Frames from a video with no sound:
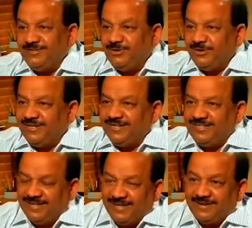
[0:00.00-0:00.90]
it is not
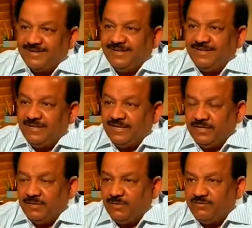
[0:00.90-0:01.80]
that they are
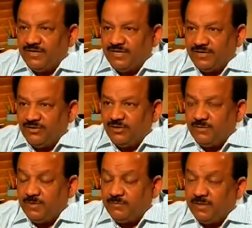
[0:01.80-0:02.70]
number one
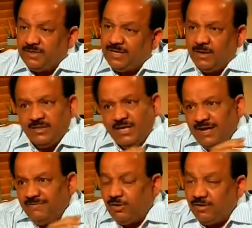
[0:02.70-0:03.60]
ignorant people they
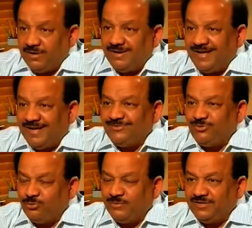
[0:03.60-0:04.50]
they have all
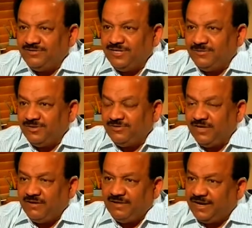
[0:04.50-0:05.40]
last two months three
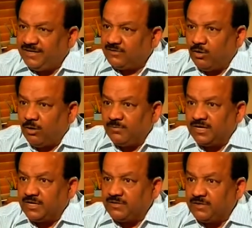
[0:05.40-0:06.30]
months we have had
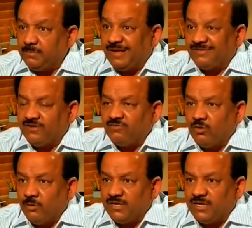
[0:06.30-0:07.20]
communication
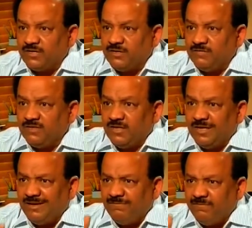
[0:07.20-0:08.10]
massive communication with
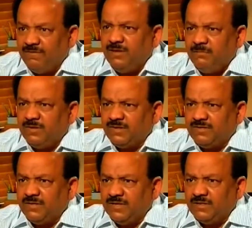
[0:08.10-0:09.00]
every
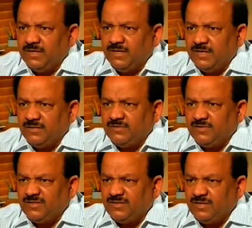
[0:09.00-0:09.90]
person in the health
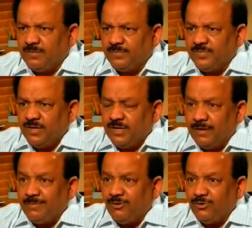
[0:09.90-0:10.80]
system
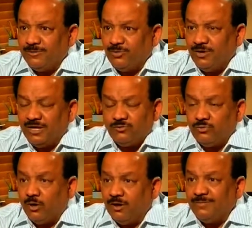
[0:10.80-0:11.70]
about ebola
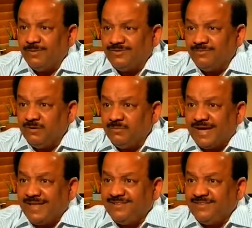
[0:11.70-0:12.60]
through all possible
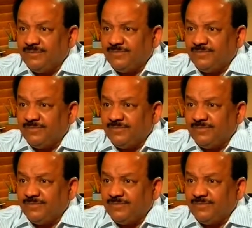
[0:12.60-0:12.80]
mechanisms